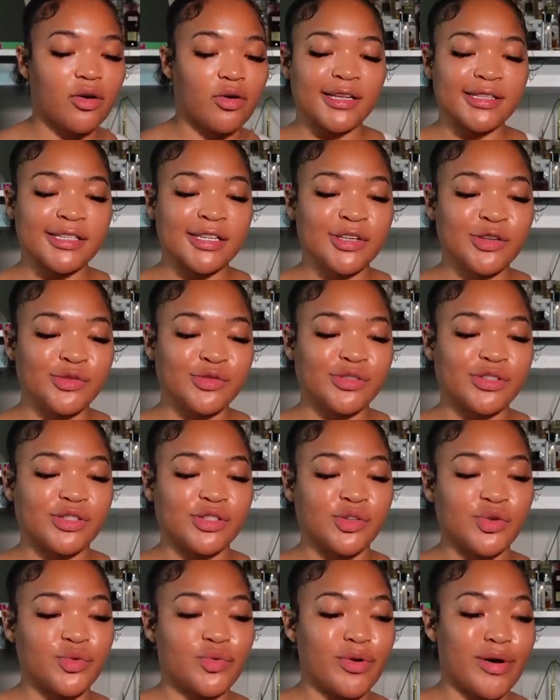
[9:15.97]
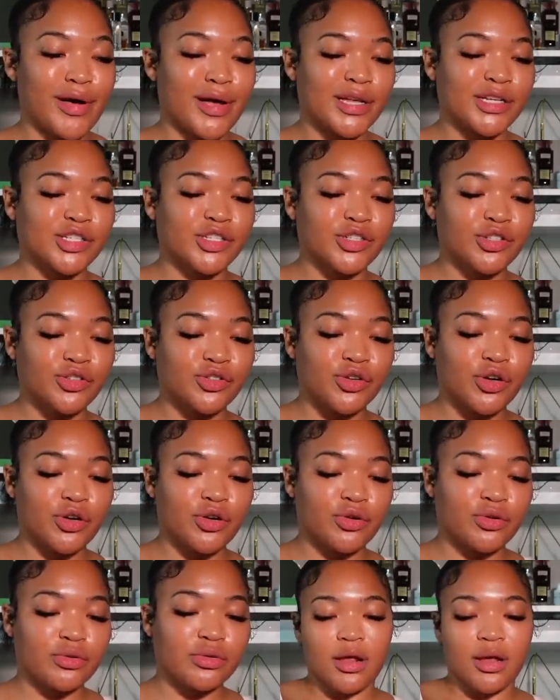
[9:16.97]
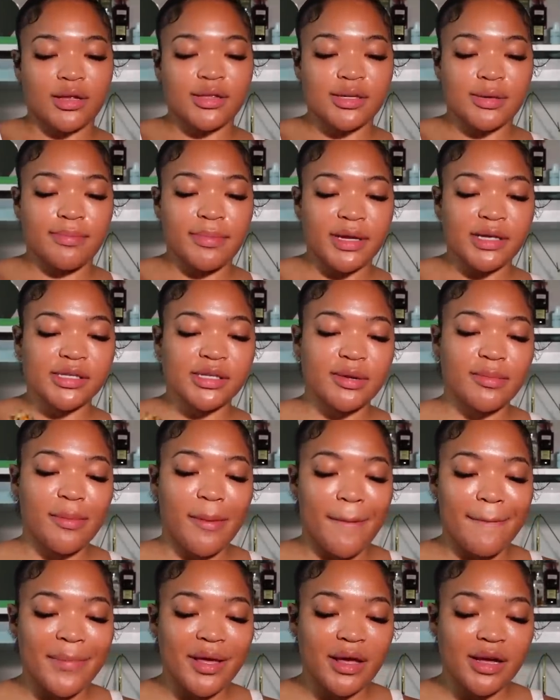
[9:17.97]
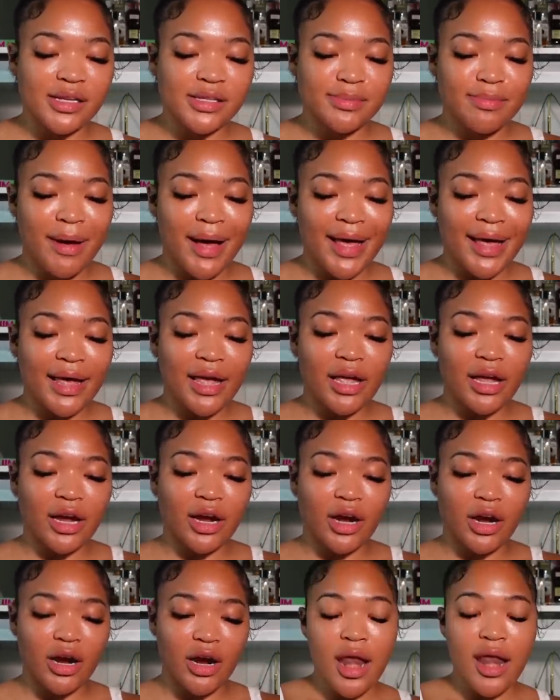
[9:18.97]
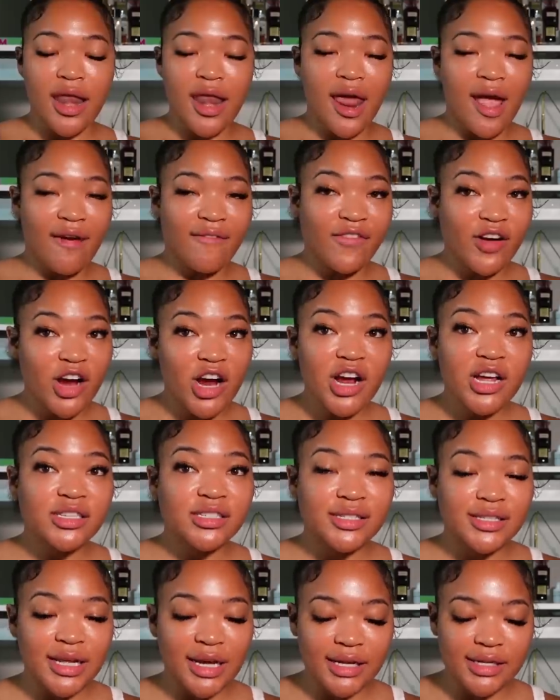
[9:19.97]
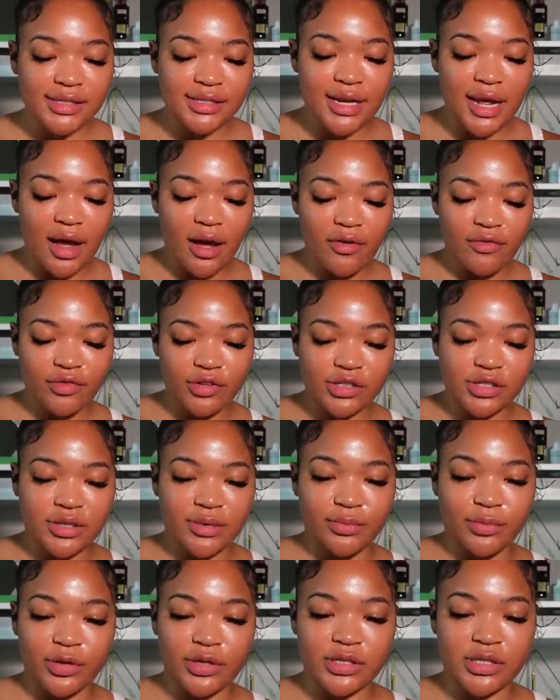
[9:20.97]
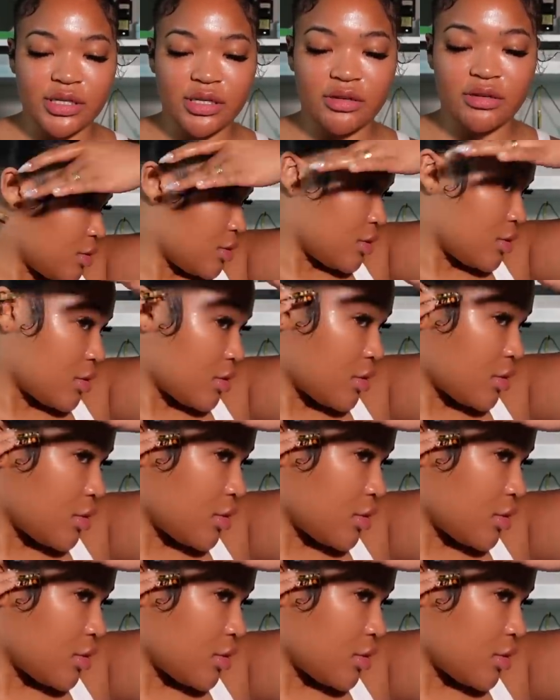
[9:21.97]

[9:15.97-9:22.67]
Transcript: I like to use two edge controls. I like to mix them because my hair never stays down for some reason.